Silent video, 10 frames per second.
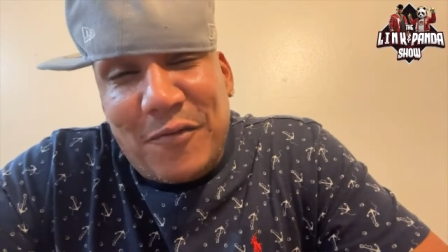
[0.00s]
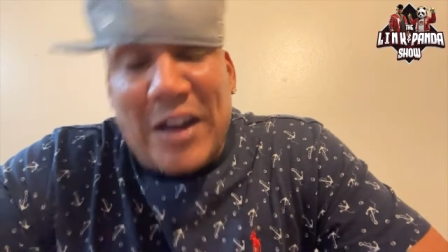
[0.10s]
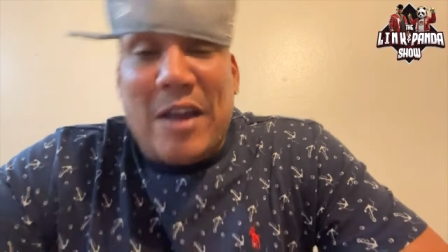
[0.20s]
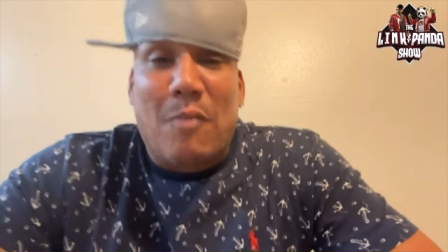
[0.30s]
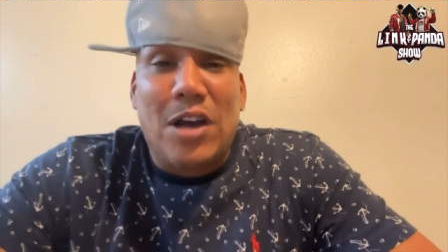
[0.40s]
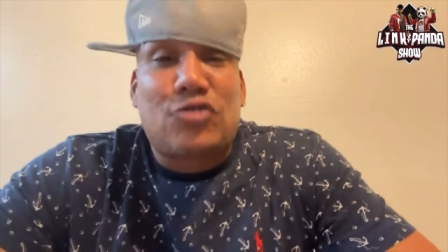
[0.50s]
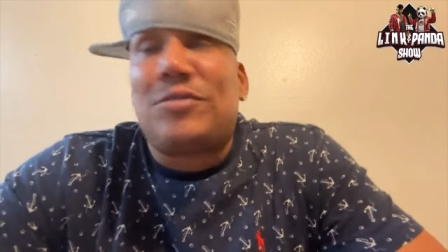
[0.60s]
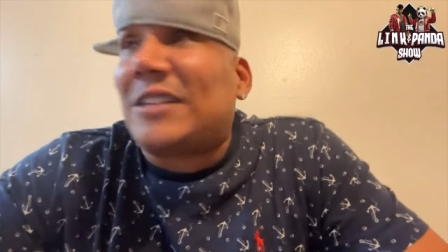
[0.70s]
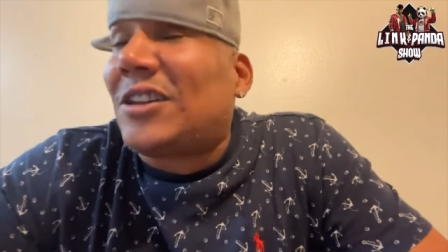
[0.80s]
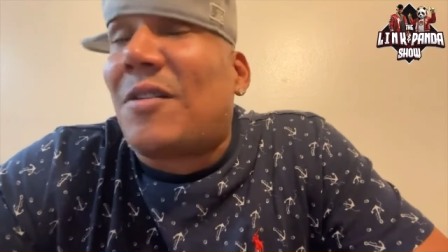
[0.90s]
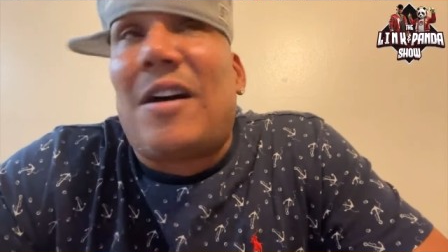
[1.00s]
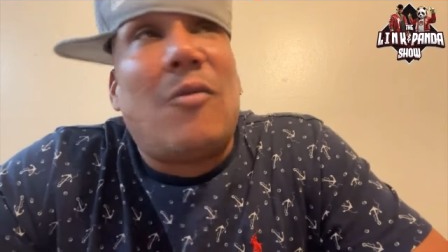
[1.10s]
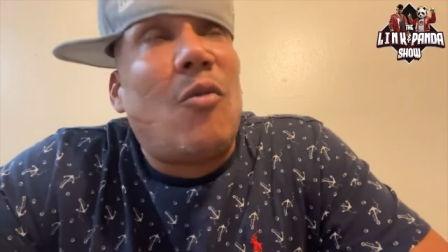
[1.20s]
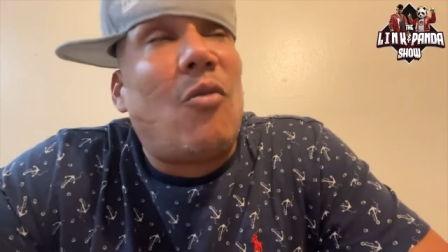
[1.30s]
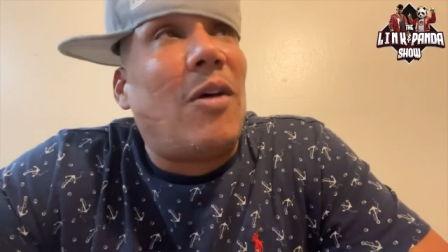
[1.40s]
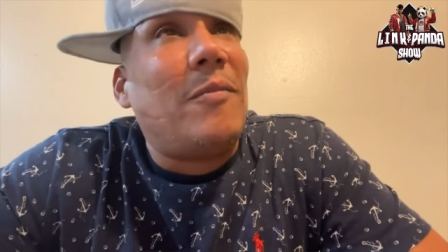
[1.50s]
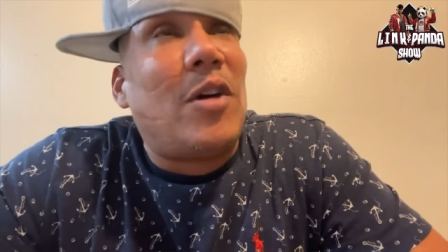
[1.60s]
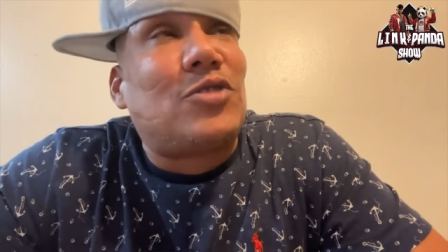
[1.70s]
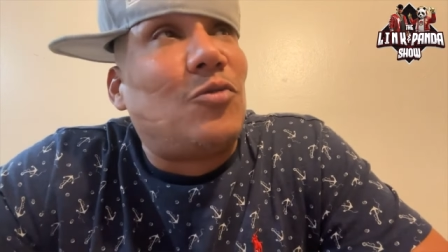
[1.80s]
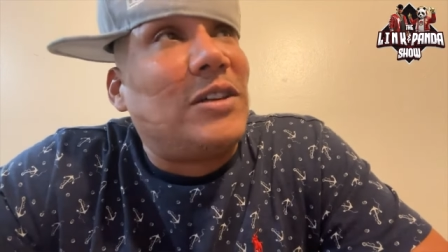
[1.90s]
Fucking mushrooms. I took
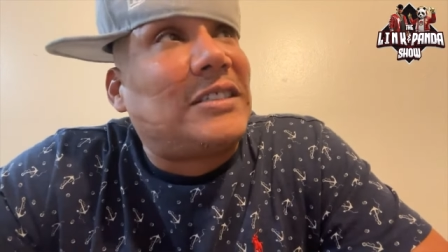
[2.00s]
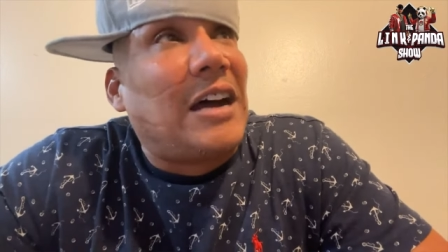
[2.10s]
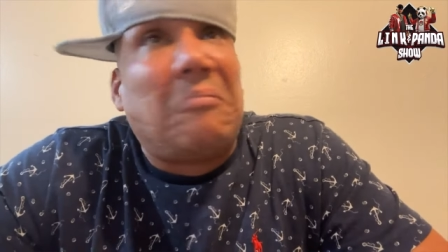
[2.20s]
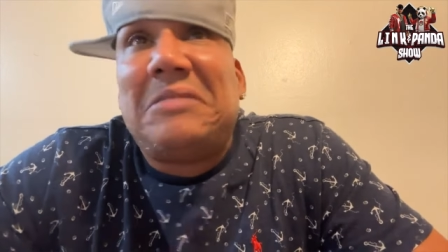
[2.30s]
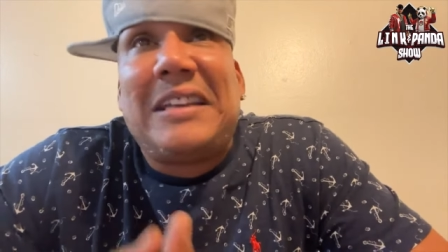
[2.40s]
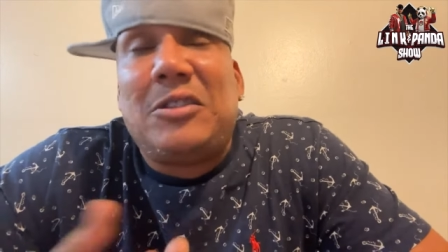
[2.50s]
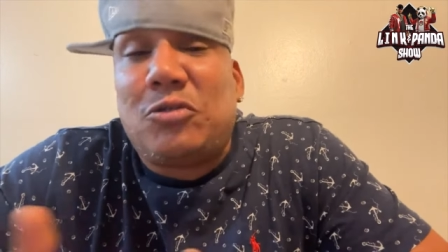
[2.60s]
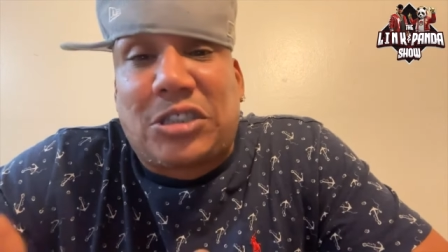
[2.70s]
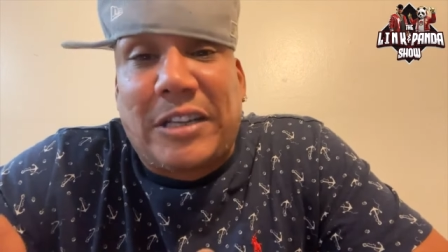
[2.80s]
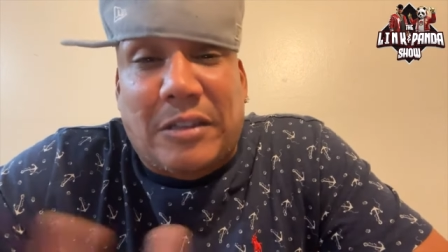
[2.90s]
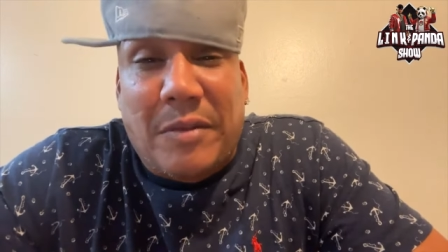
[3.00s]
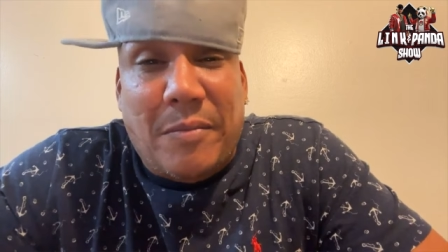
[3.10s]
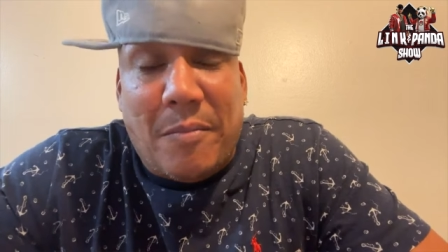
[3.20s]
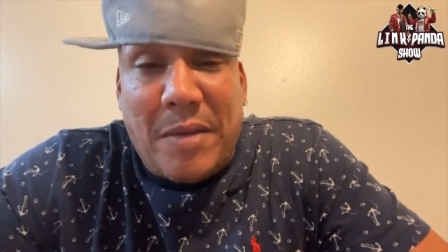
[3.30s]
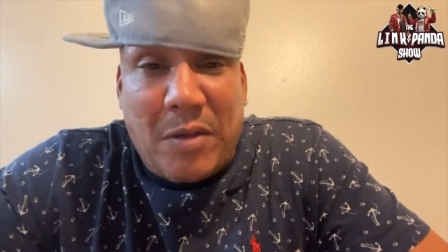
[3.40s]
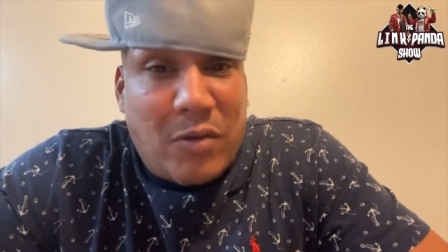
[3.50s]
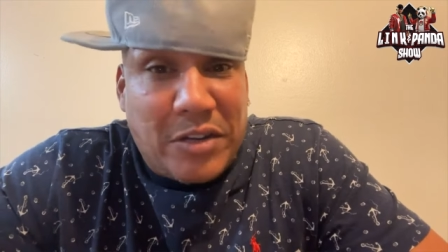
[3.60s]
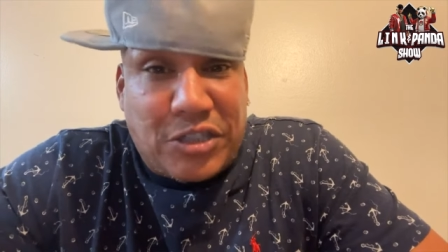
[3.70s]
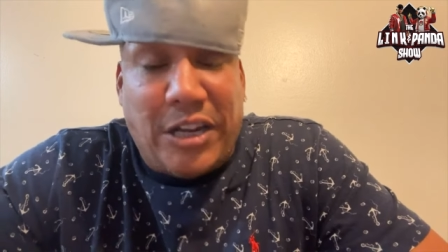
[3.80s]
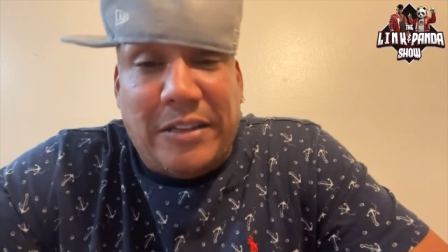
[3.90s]
one mushroom one time. Didn't do shit to me, but made me
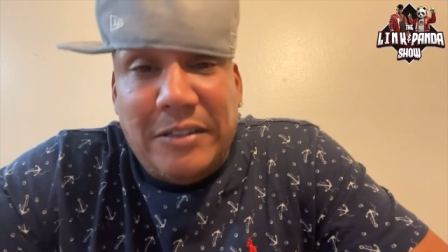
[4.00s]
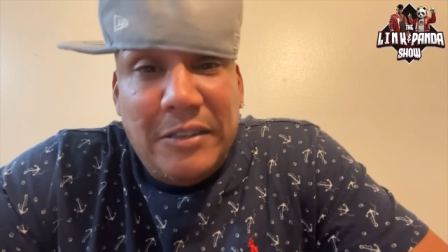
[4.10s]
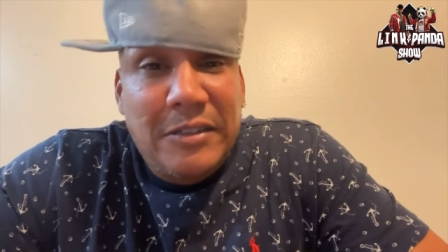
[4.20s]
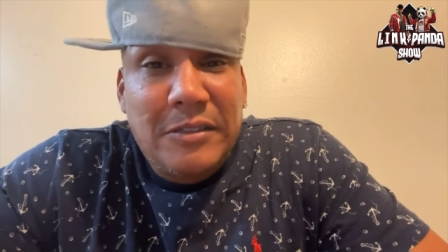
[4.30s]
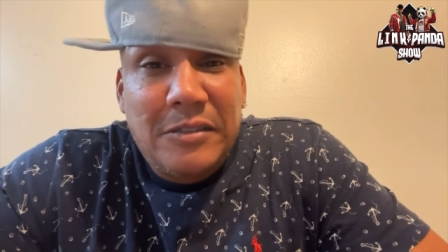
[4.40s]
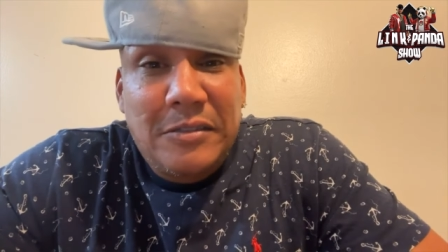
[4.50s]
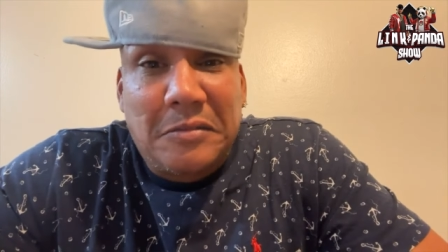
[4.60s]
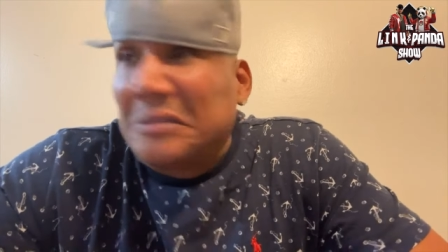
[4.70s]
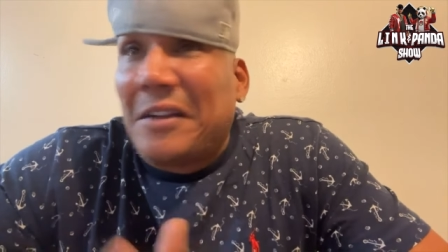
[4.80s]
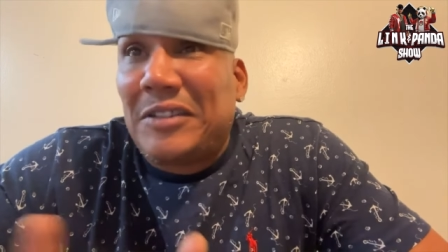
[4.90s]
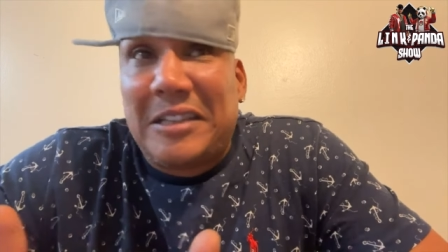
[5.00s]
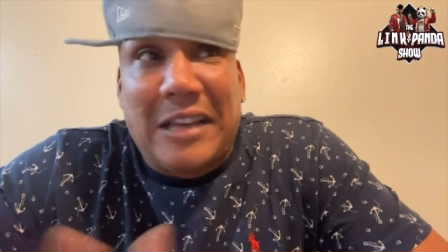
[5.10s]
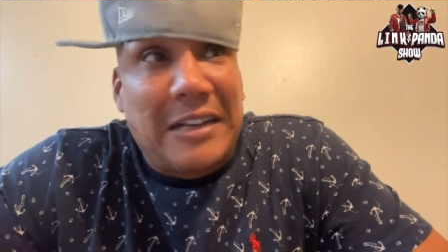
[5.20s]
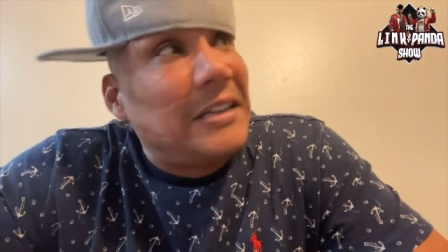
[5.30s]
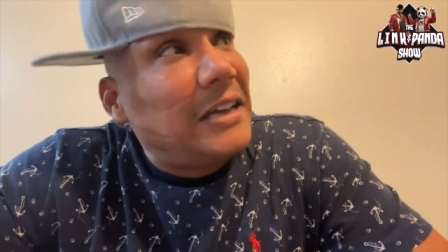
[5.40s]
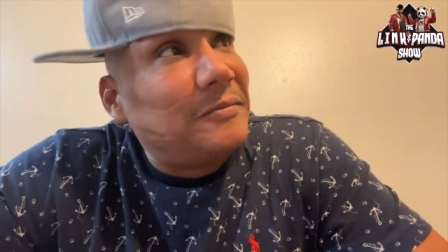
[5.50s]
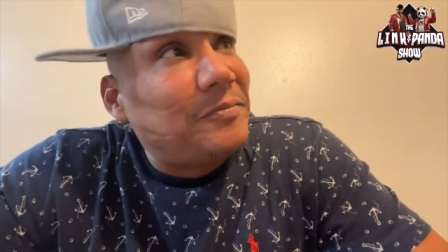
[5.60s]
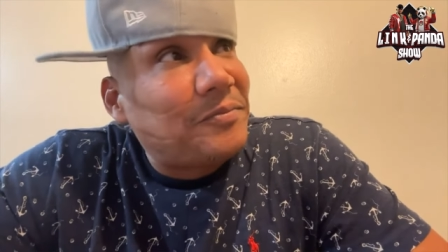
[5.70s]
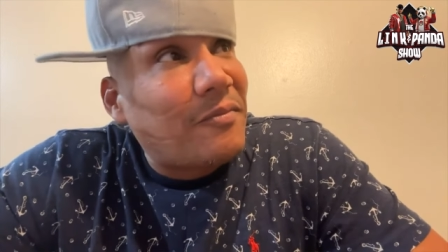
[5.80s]
want to shit. Never did that again.